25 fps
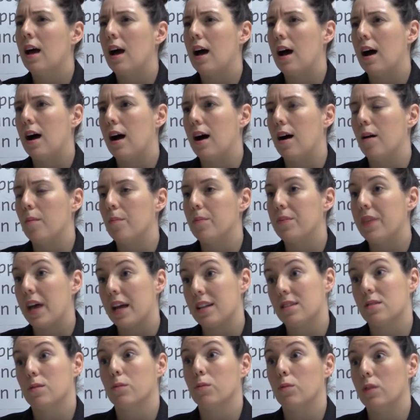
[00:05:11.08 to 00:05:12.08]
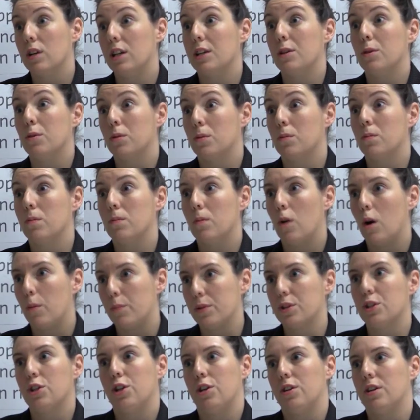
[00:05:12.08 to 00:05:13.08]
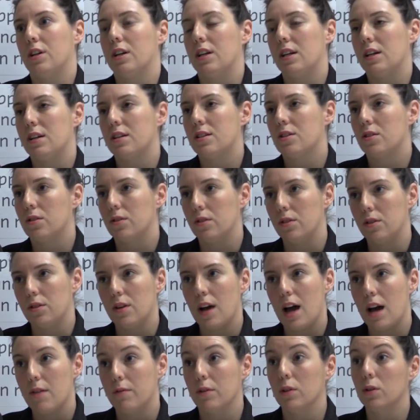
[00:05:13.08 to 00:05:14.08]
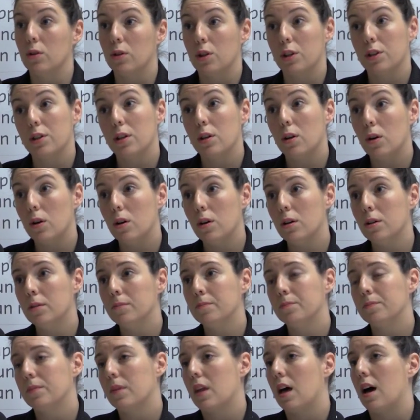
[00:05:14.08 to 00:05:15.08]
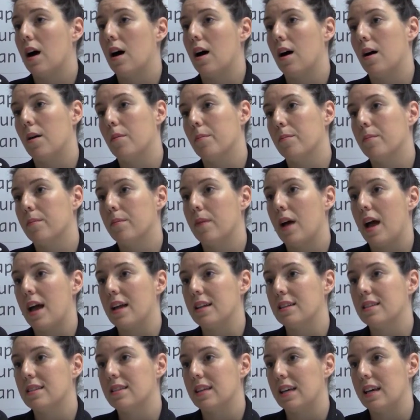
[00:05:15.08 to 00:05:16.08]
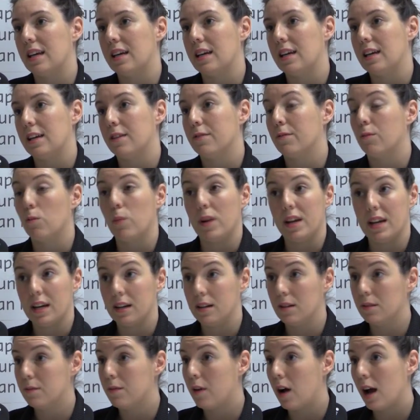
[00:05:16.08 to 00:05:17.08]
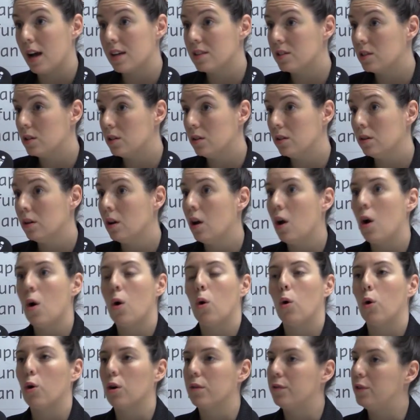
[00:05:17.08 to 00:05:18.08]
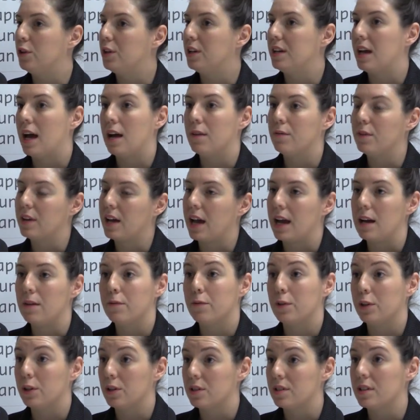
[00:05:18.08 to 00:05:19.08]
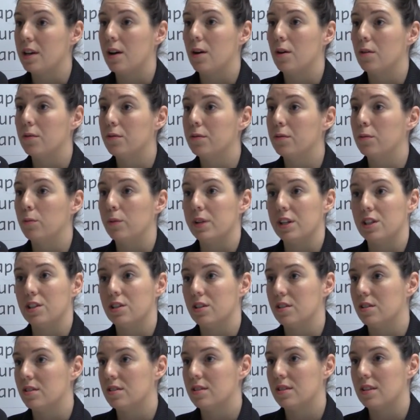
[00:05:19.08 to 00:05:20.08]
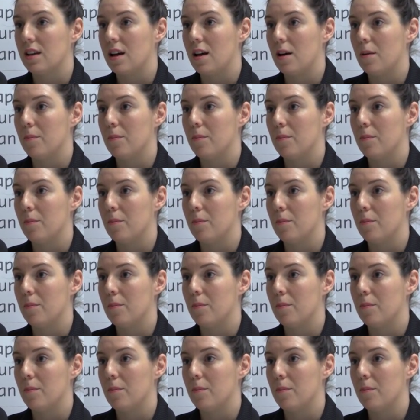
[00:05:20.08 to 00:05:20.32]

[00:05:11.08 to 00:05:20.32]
that's a really good opportunity to have a look at the law and see if we can advise you or if you can advocate for yourself, which is